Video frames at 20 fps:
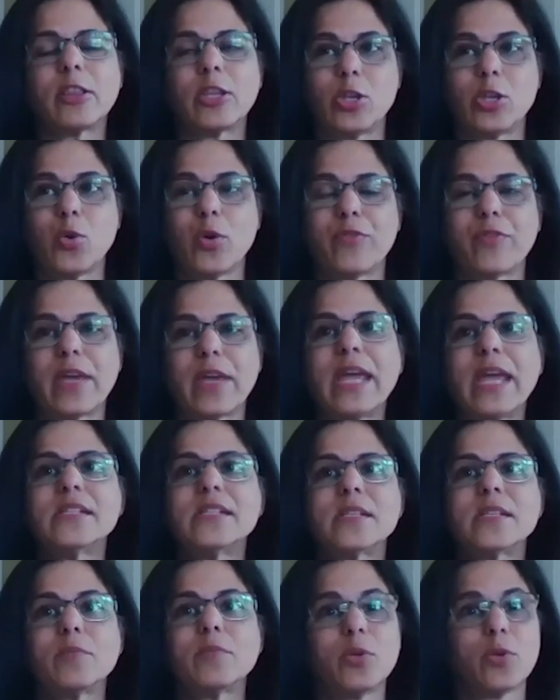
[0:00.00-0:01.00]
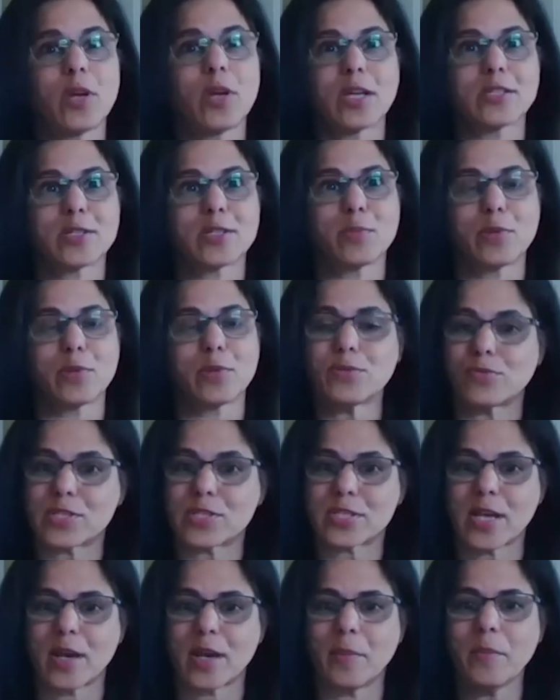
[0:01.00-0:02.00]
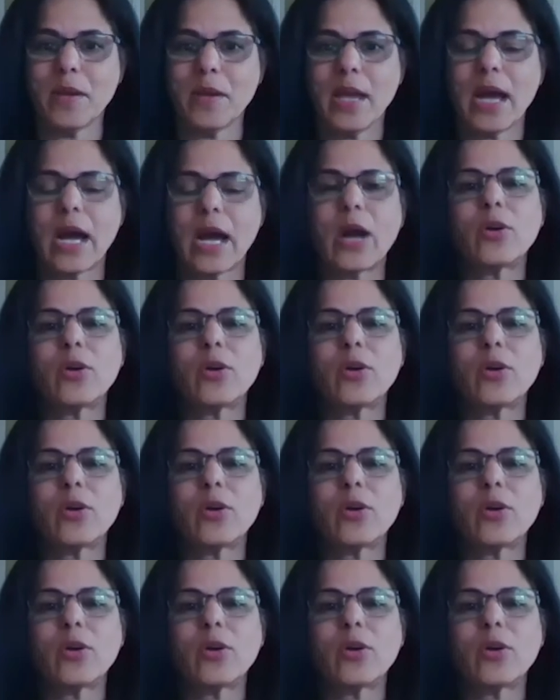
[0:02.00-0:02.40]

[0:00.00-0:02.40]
you have gained some new customers for some.